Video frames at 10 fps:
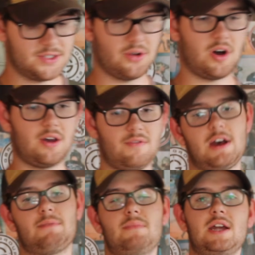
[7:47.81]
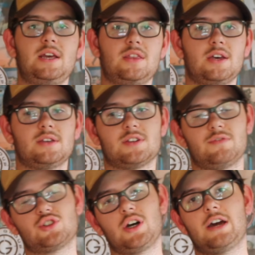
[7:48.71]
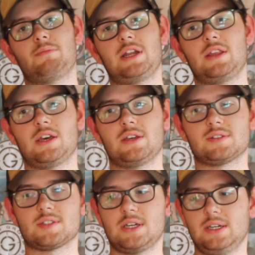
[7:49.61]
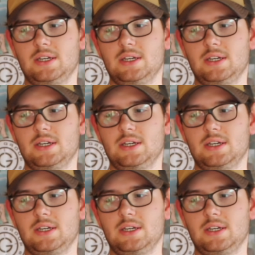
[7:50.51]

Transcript: So I have had many things, I've tried out many things,